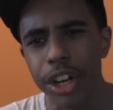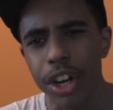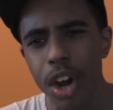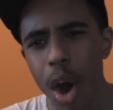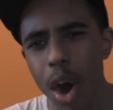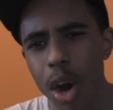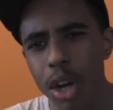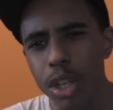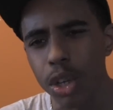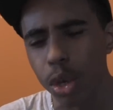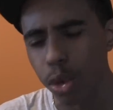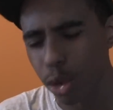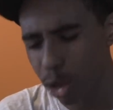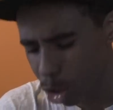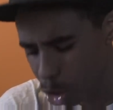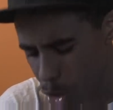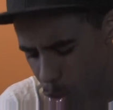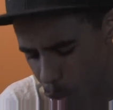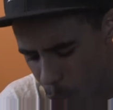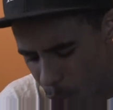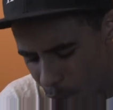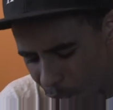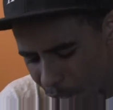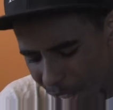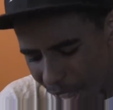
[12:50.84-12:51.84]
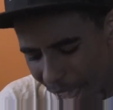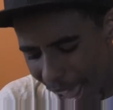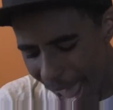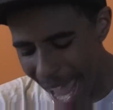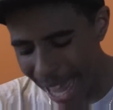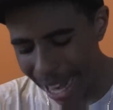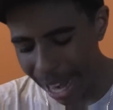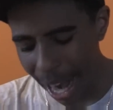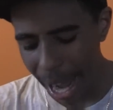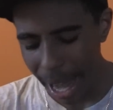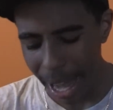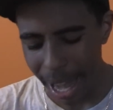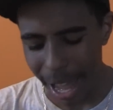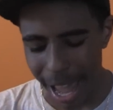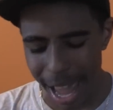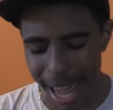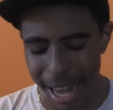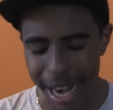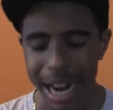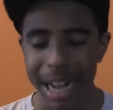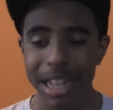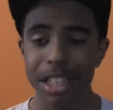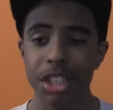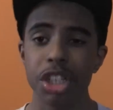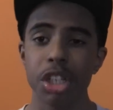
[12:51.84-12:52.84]
in Naruto 2, and
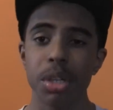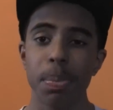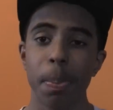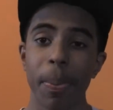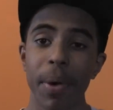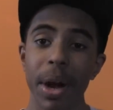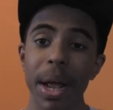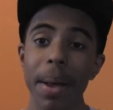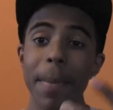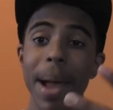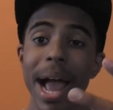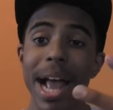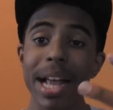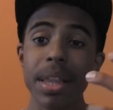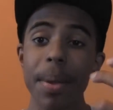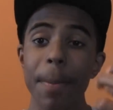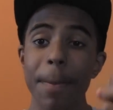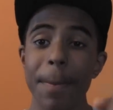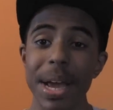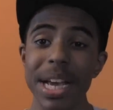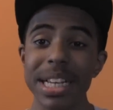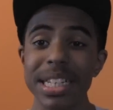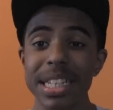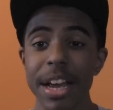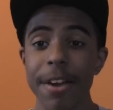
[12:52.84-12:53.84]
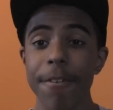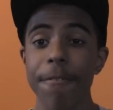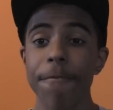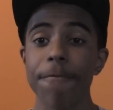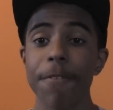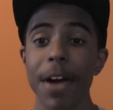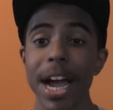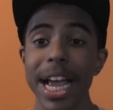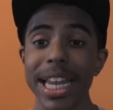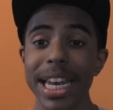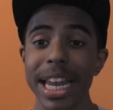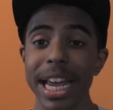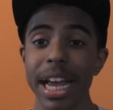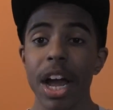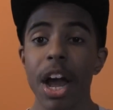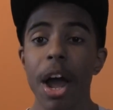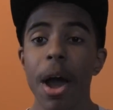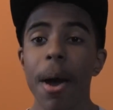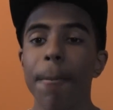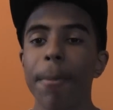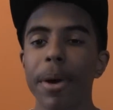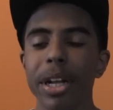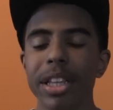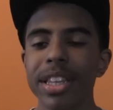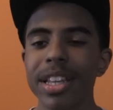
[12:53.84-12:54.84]
I just bring back the basic fighting,
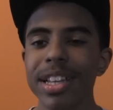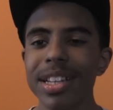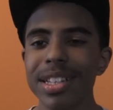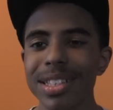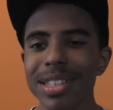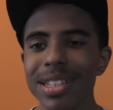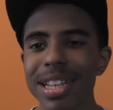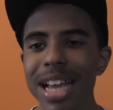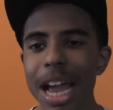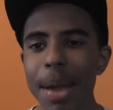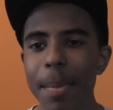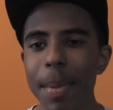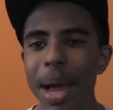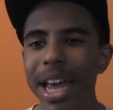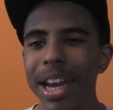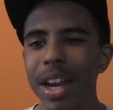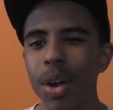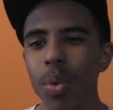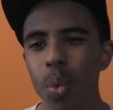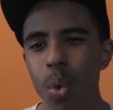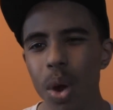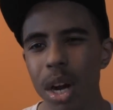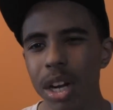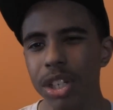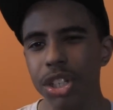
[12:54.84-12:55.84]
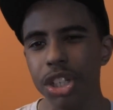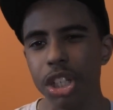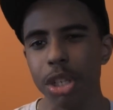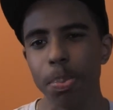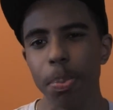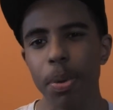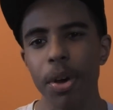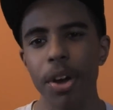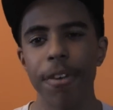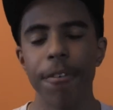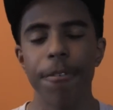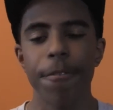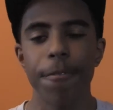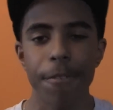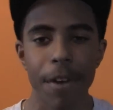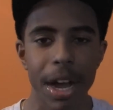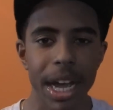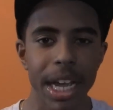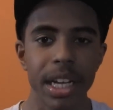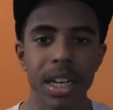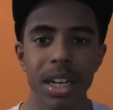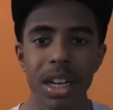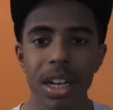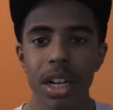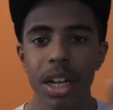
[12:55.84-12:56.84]
but this time I didn't want to just put
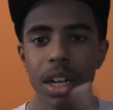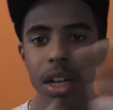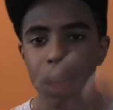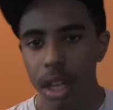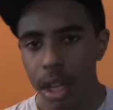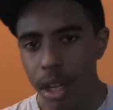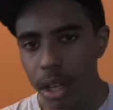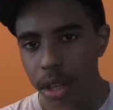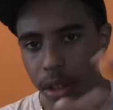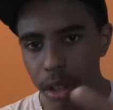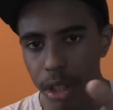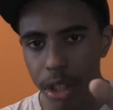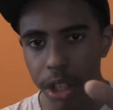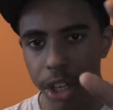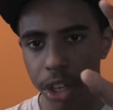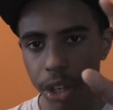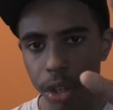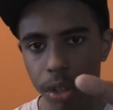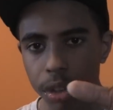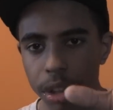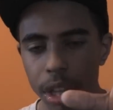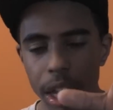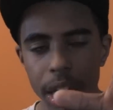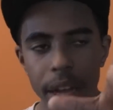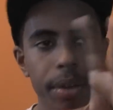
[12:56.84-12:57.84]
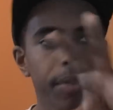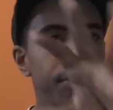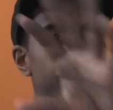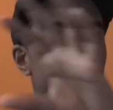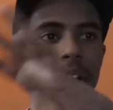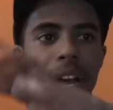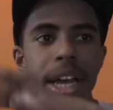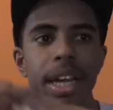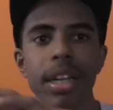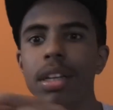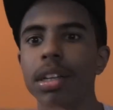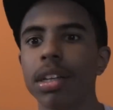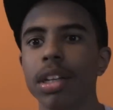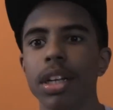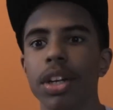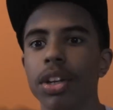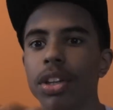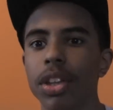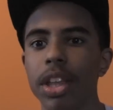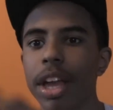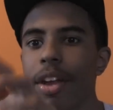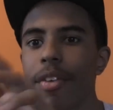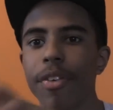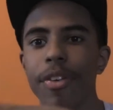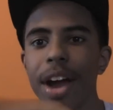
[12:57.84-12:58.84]
fight, little thing, fight,
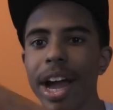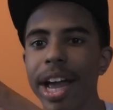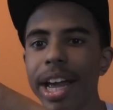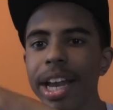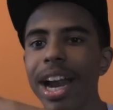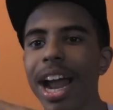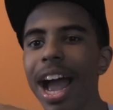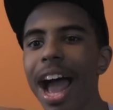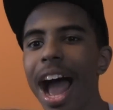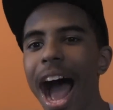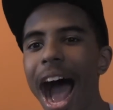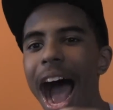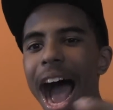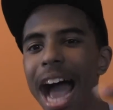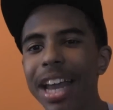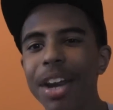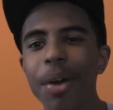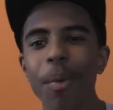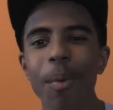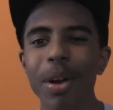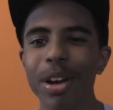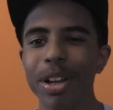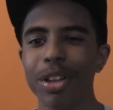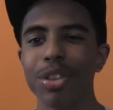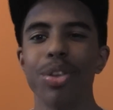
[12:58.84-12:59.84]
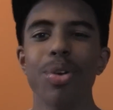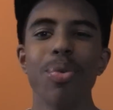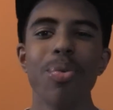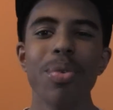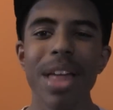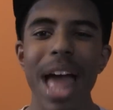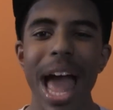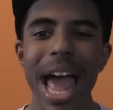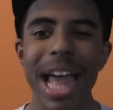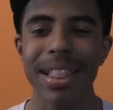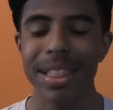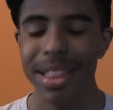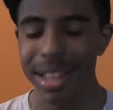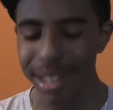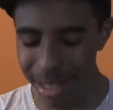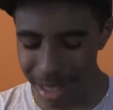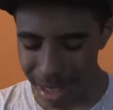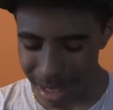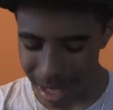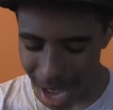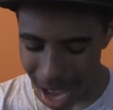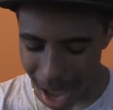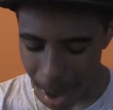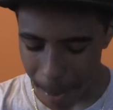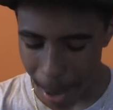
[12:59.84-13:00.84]
little thing, fight. I don't want to do that.
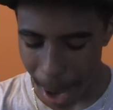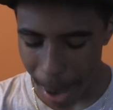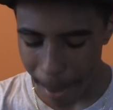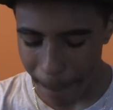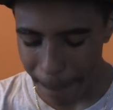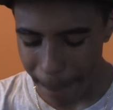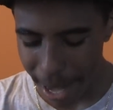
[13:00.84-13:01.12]
This time I